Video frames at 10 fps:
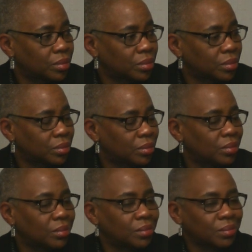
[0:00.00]

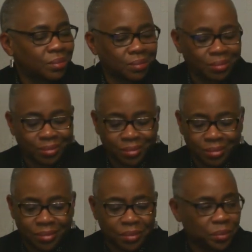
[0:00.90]

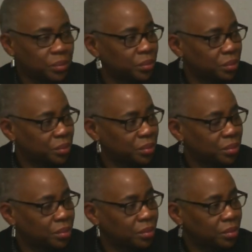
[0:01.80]

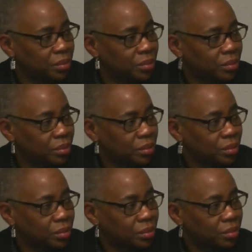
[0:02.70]
[no speech]